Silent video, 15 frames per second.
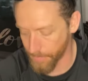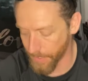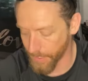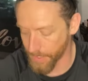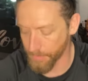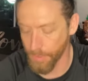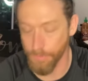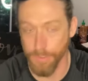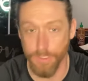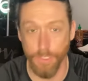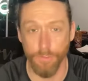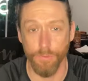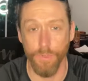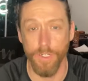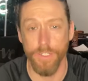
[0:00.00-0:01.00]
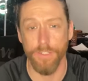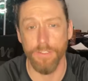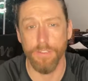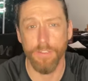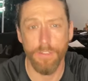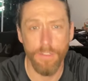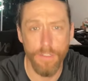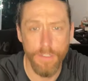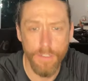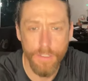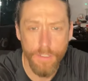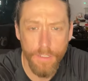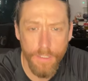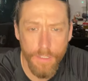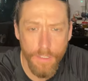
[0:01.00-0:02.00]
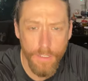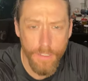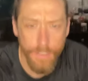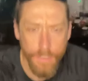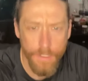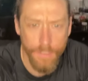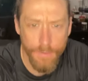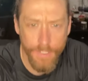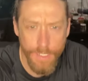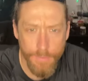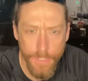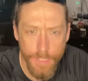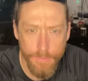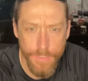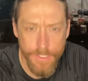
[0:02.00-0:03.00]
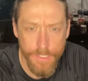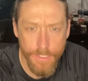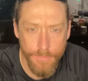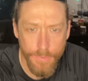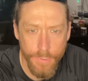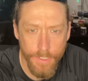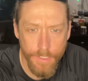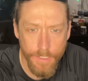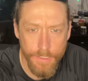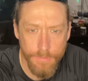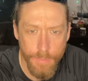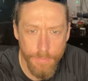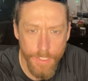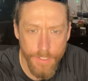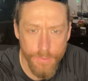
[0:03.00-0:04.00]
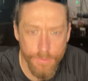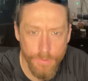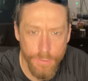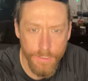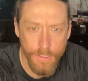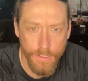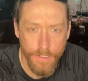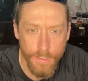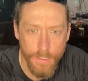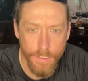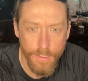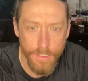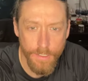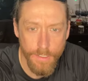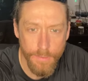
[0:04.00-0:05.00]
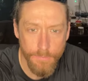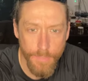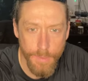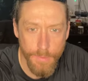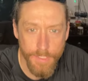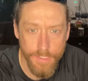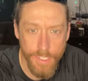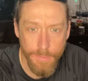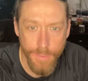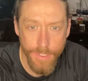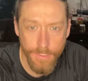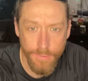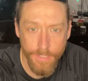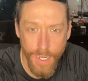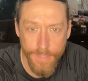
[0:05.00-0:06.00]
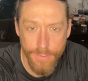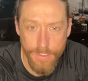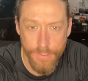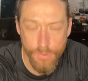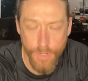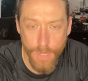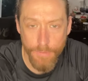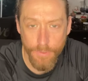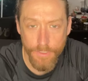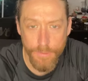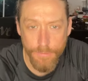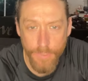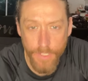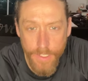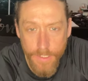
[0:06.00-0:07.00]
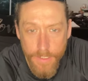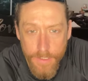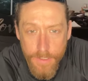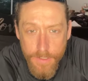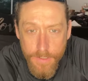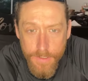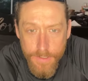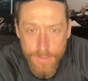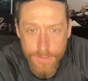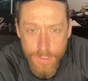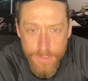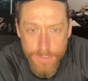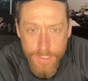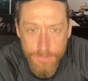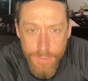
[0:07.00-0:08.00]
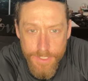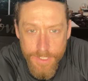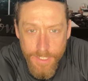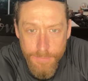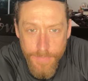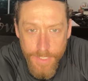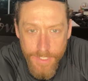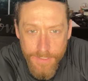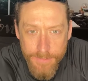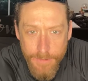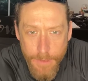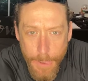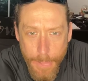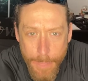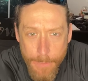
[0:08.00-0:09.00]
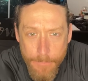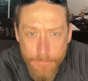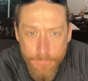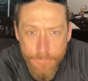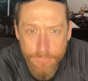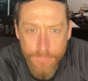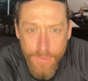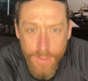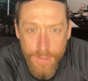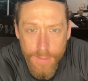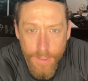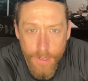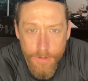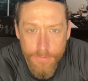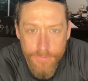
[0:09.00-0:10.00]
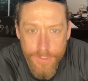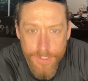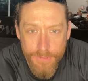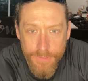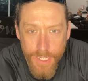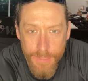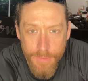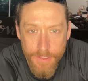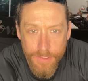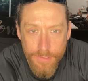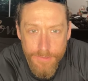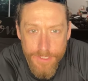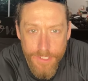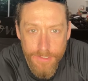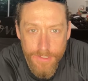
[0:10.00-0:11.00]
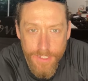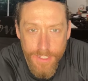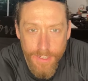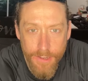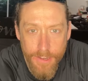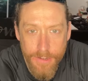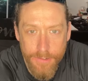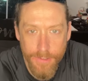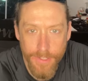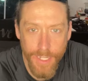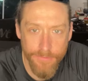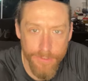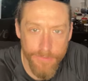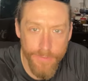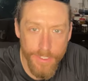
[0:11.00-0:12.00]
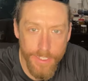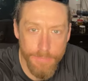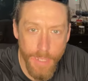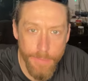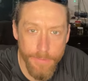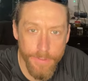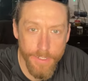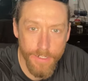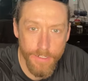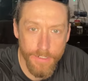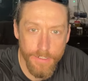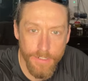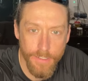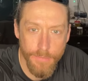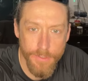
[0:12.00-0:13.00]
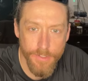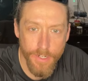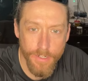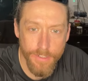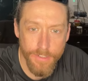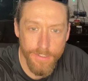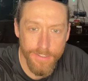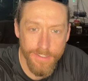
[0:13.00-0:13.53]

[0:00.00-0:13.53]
Biggest one was low 20s. I think I might have missed something there. Let me make sure. Maybe this time I can tie this dropper loop right. Justin, what's up, man? Oh, Fisherama, what's going on? Oh, we got a few fellas popping here. Let me try to...